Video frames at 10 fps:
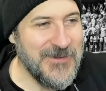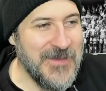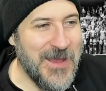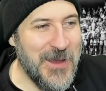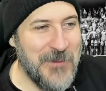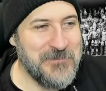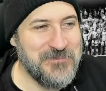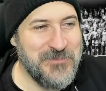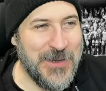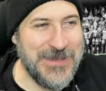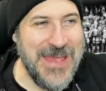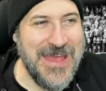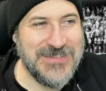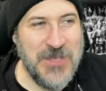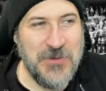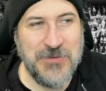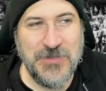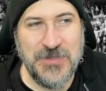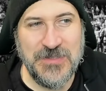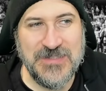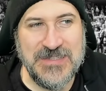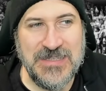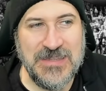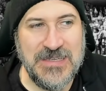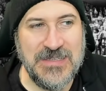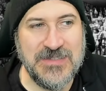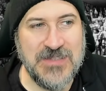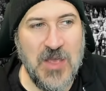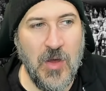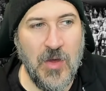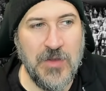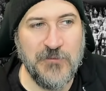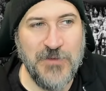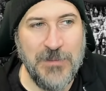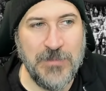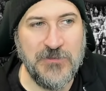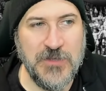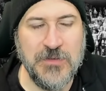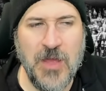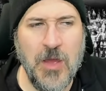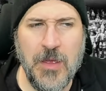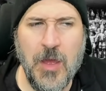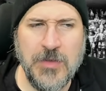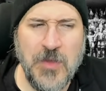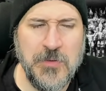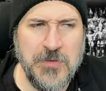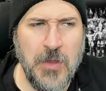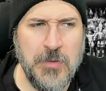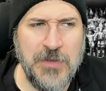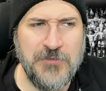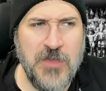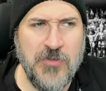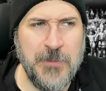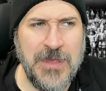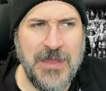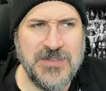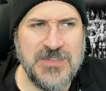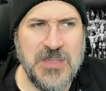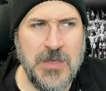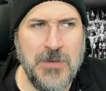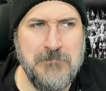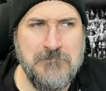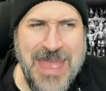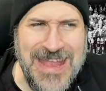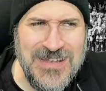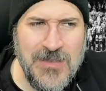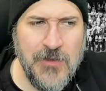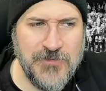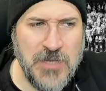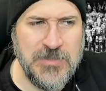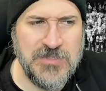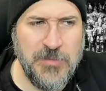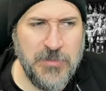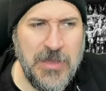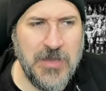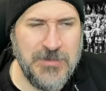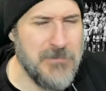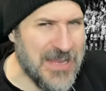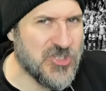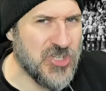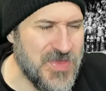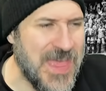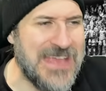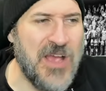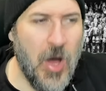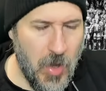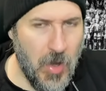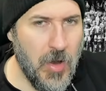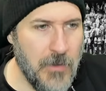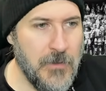But yeah, so you can see these on Family Feud. I don't know if they're up against the men of WWE. I'd imagine they are.